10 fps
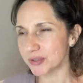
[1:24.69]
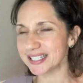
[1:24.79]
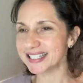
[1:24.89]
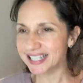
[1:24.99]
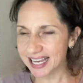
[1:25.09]
It's
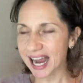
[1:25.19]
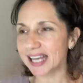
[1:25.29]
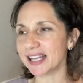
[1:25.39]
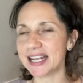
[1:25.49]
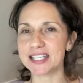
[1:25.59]
the
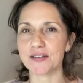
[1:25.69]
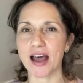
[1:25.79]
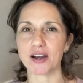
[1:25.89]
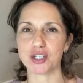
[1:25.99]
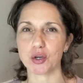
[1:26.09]
guidelines of how
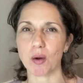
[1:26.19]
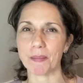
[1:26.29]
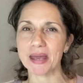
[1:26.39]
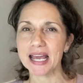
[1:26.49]
to show up.